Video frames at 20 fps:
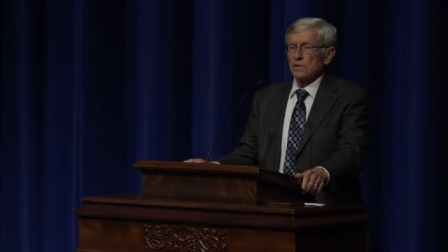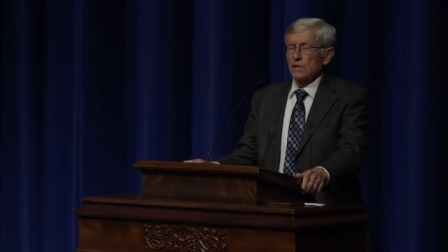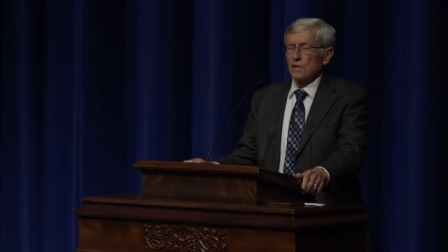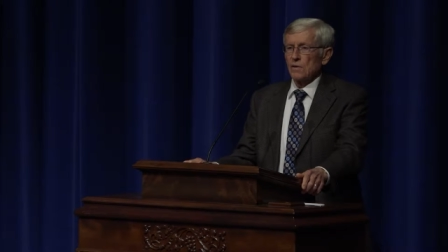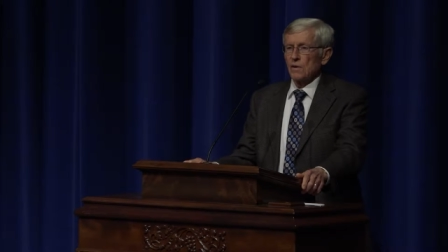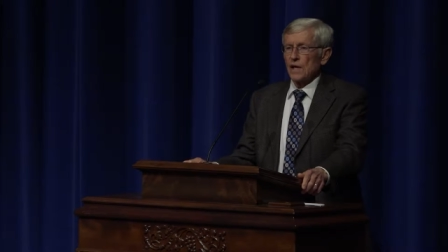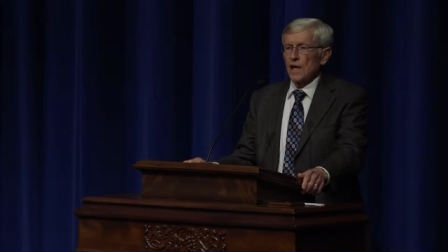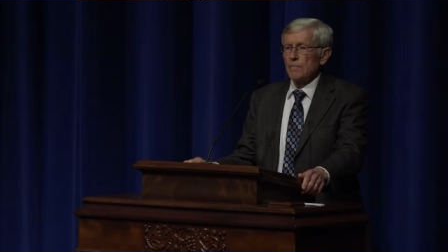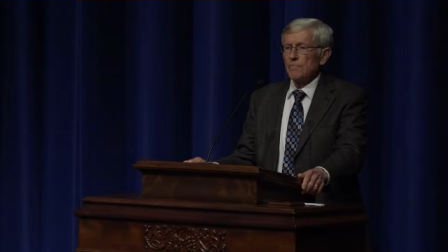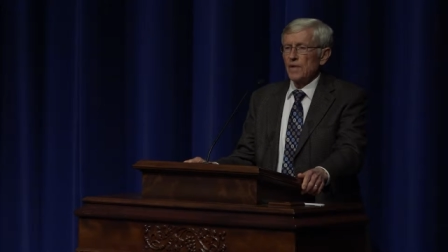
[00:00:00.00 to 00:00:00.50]
you
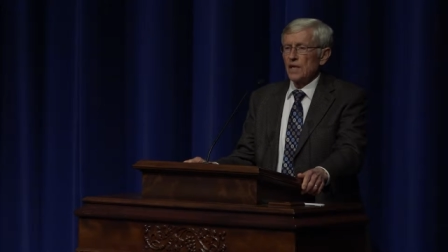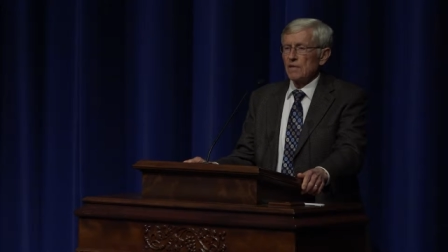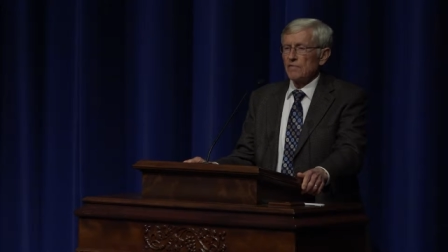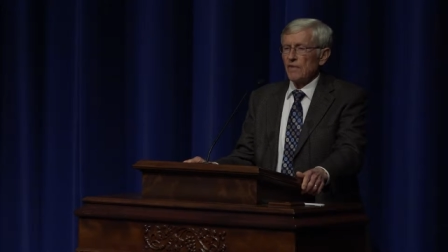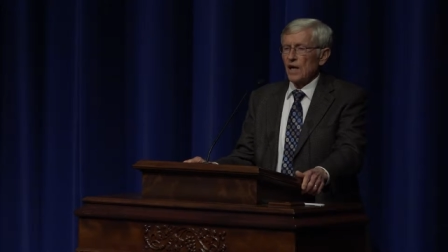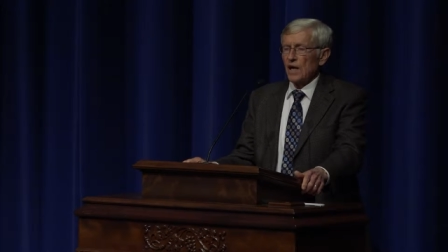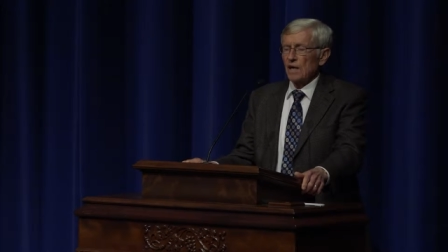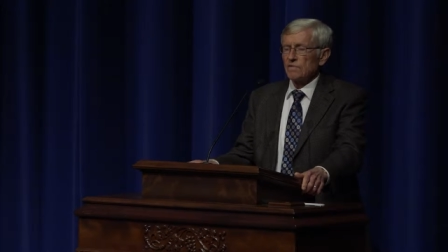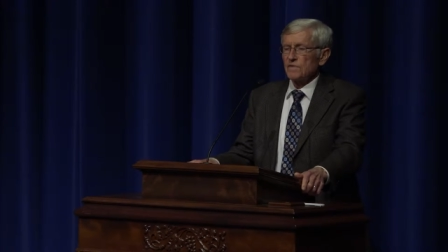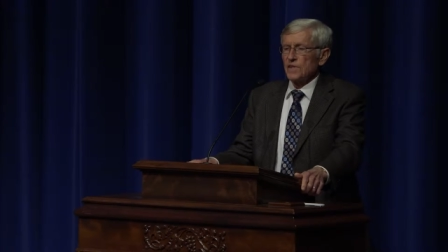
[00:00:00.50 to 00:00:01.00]
know, I've been
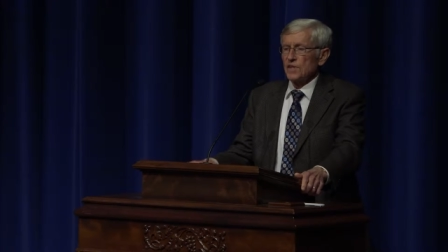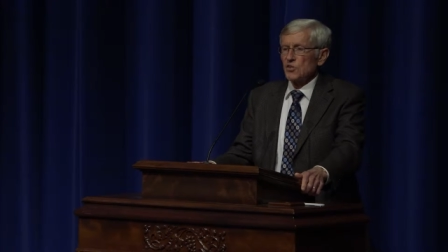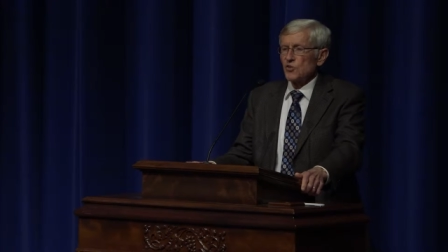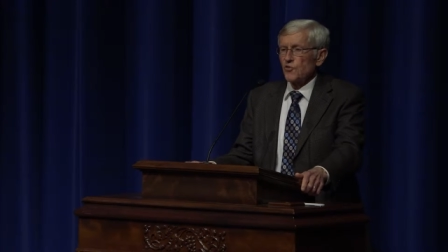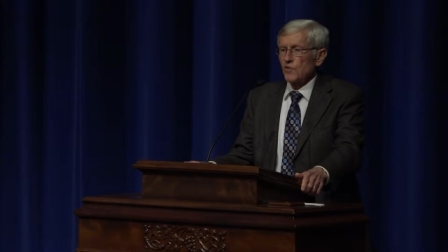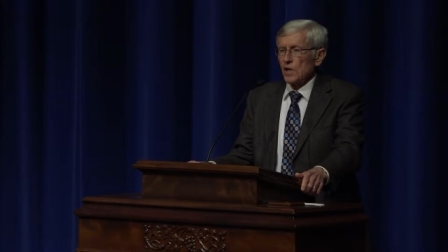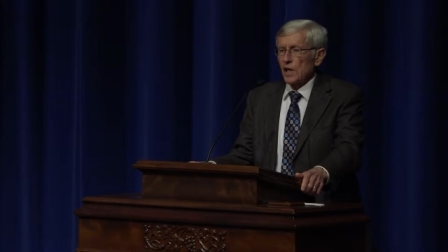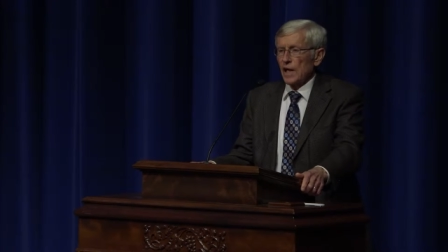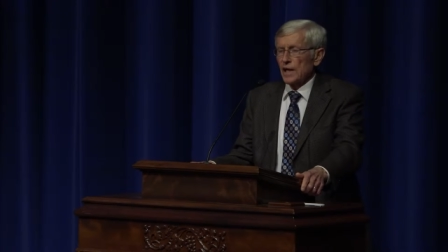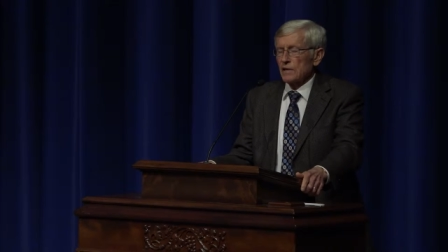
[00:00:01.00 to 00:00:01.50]
involved in this
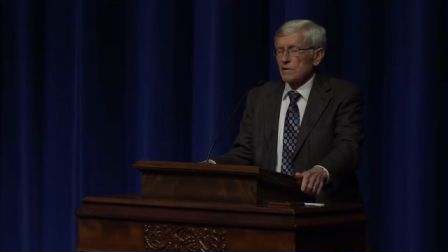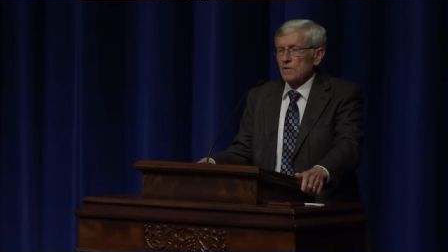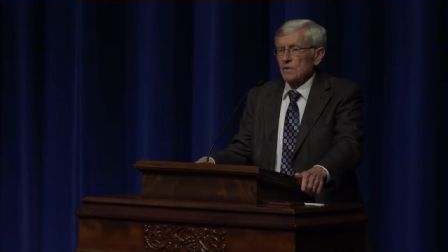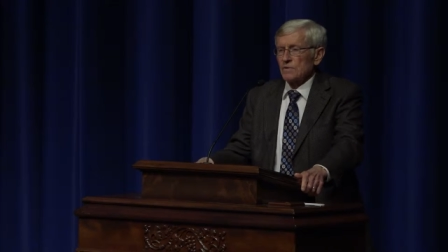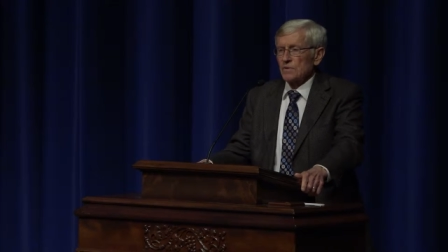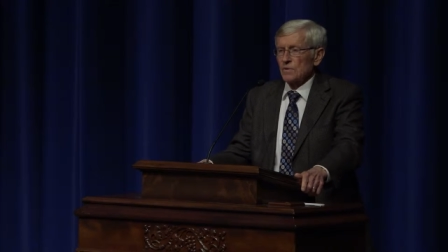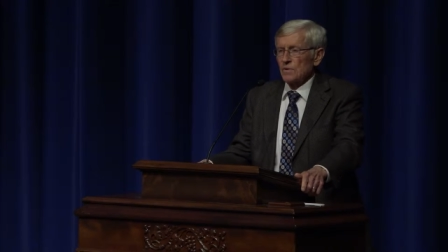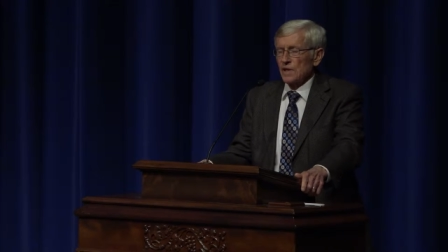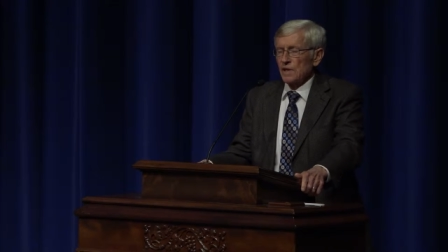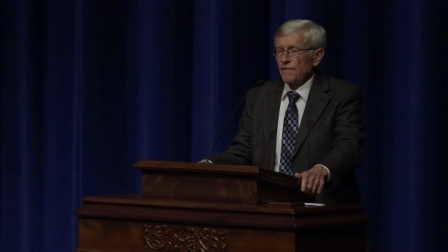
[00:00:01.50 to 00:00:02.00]
for
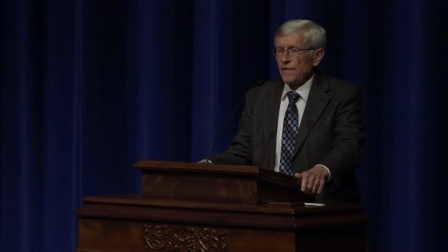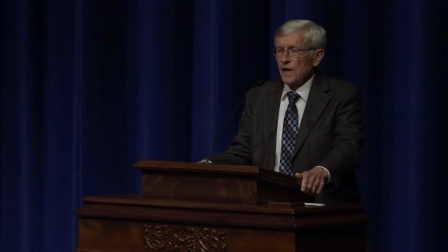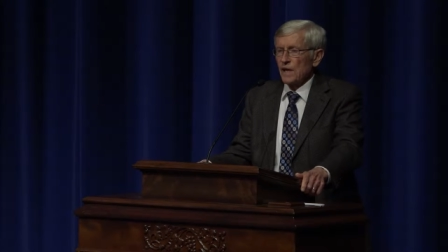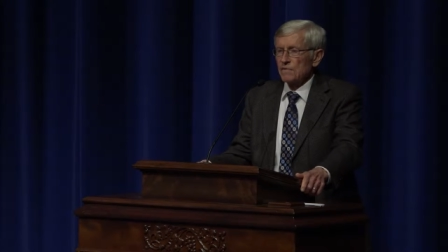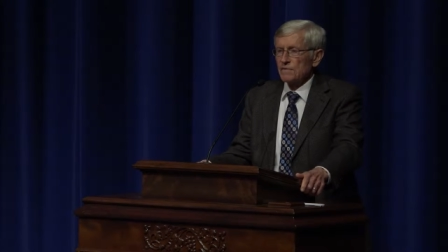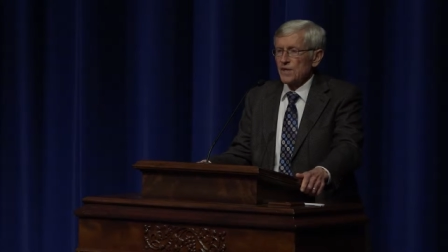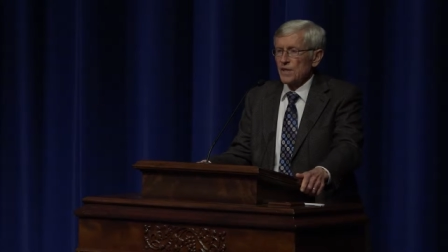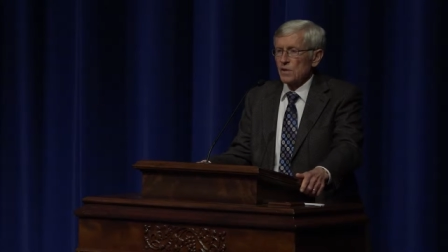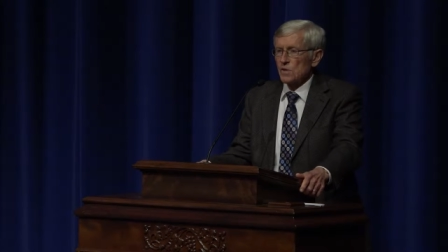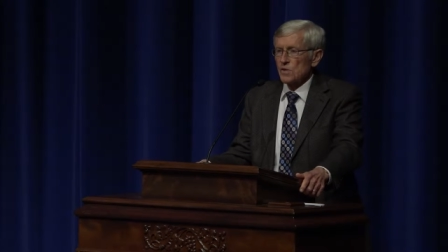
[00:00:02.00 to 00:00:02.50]
like
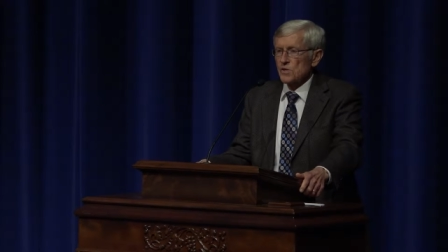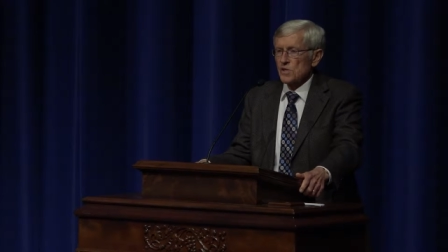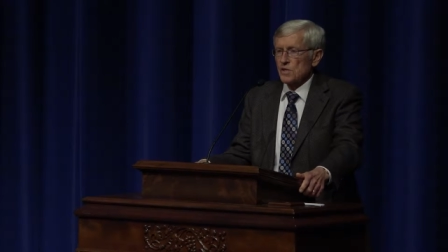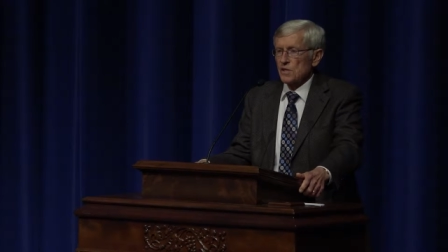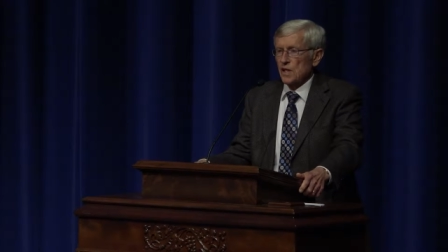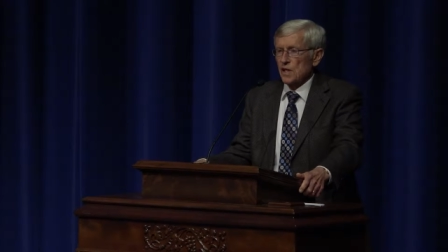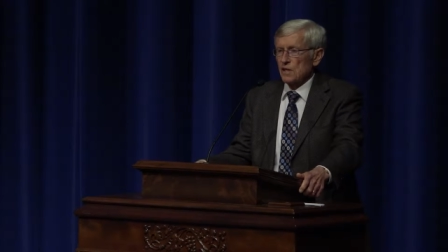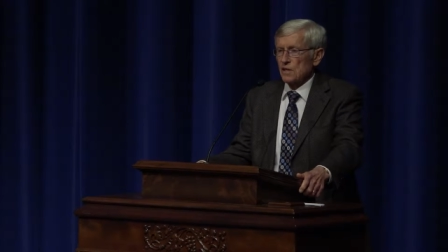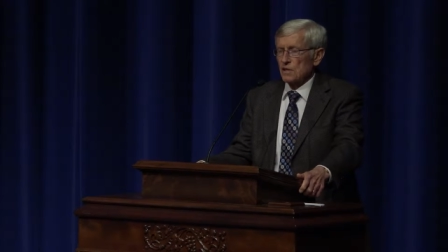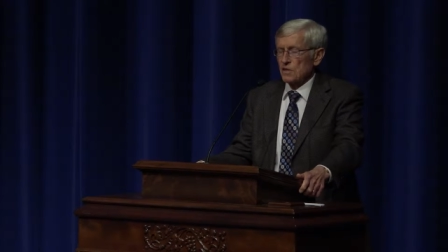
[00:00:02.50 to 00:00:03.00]
twenty-five years
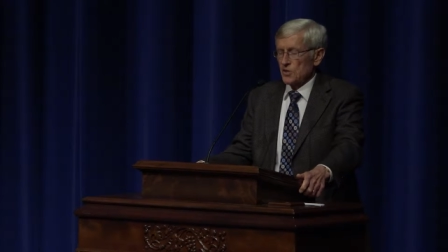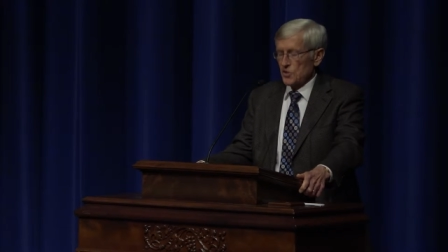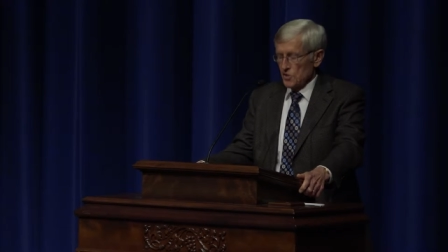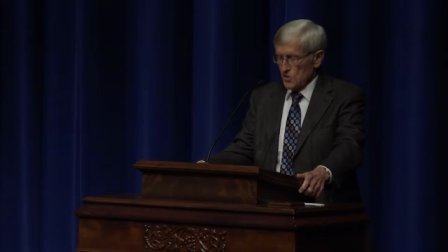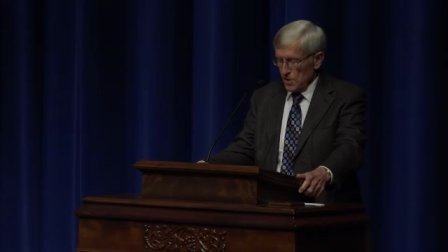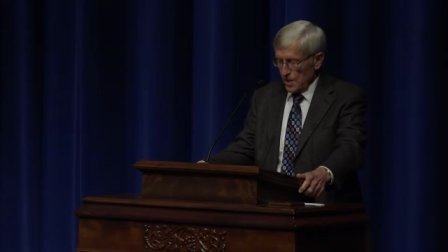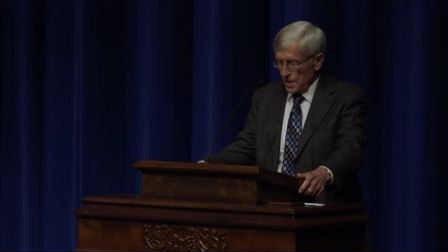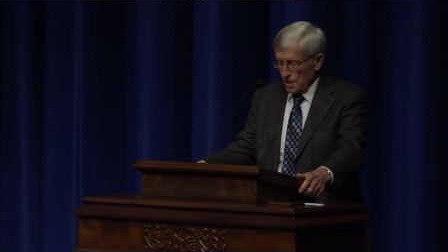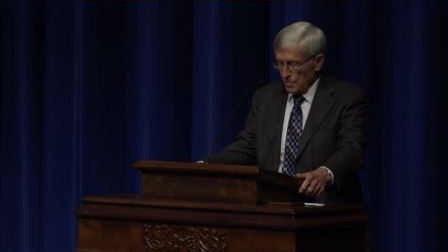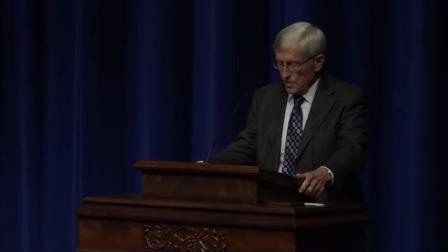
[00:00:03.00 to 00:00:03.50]
now, and the
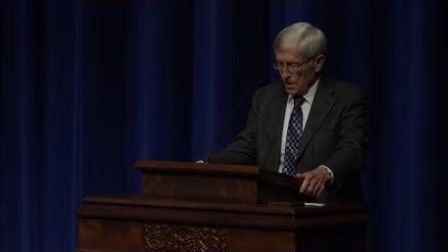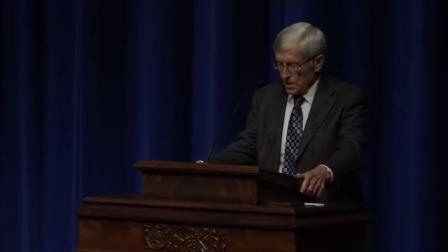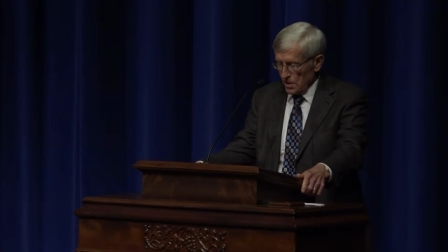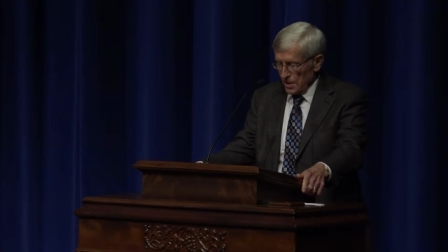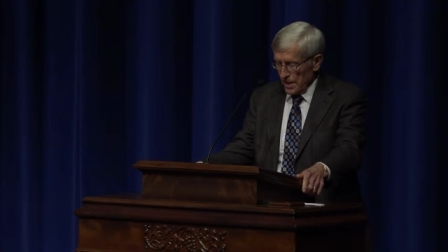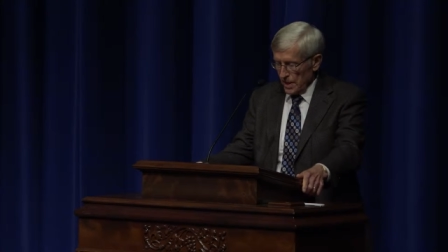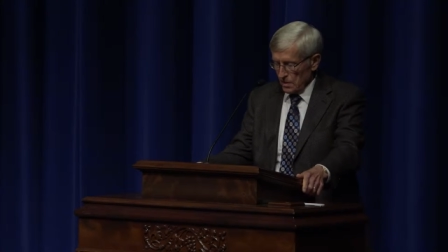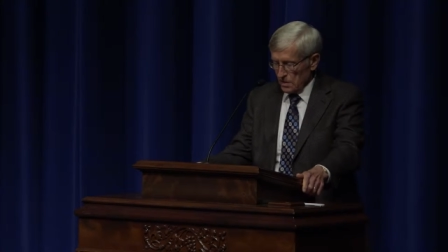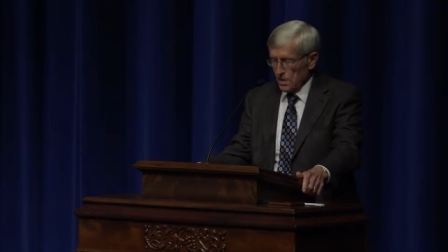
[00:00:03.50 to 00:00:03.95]
sustainability, I'll